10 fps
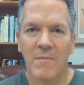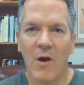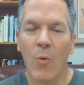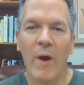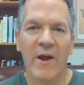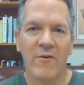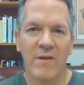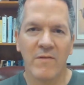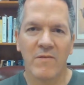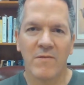
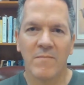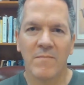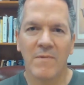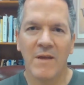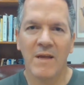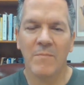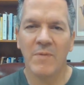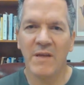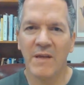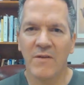awareness and
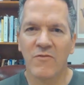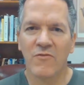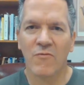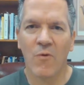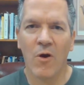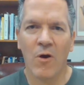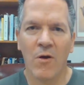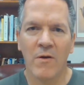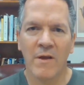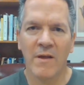being
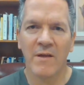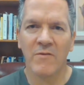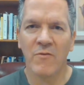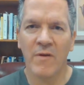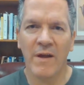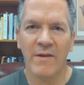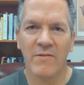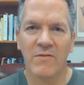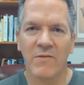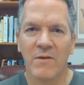strong in
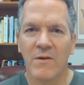grace.